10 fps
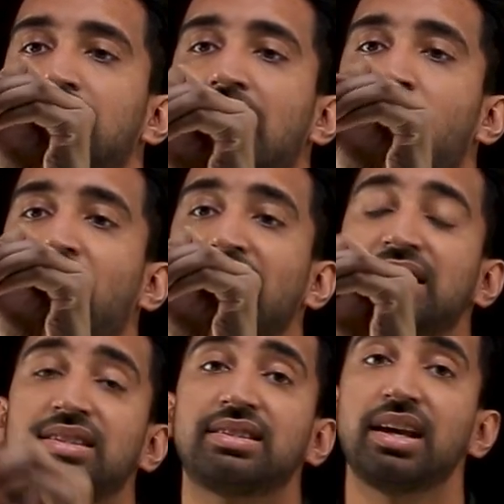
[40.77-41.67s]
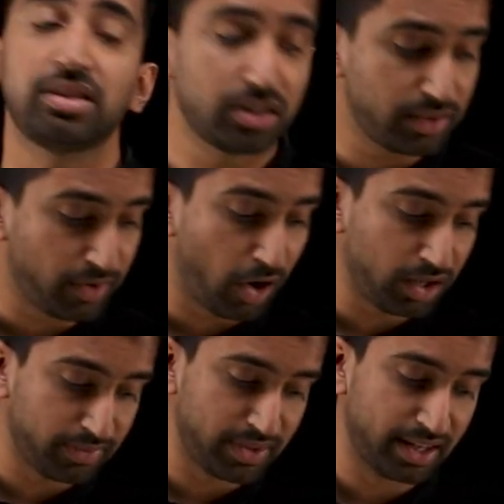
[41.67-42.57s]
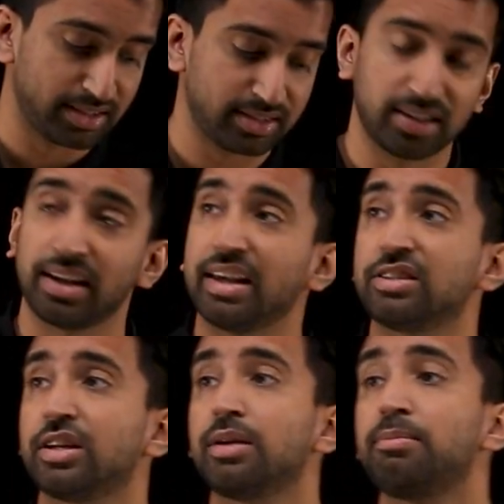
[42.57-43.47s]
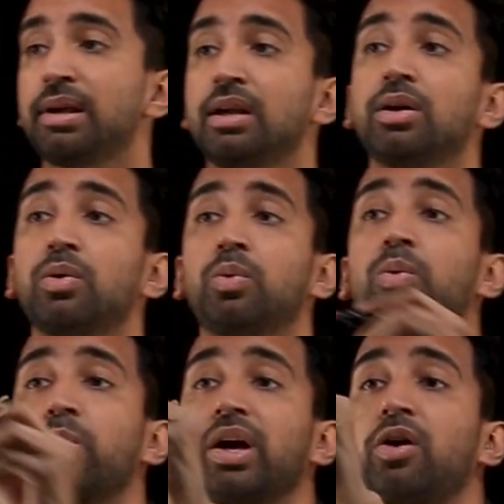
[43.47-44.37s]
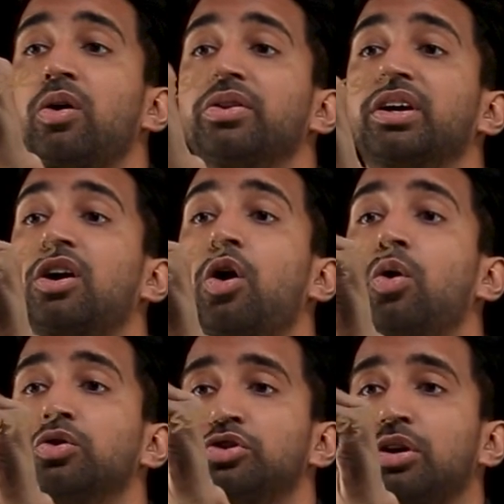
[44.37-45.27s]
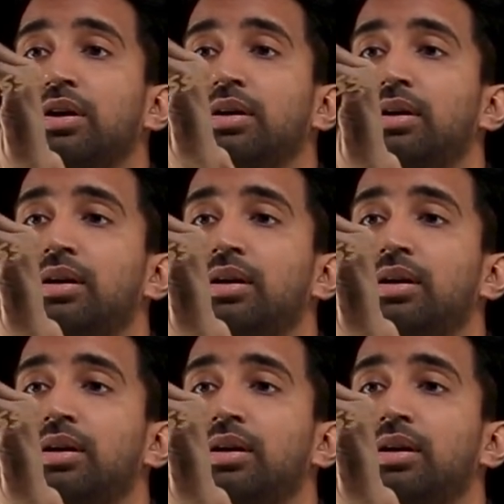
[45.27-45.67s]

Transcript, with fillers: Now, at the center of all of this is going to be what I call the culture.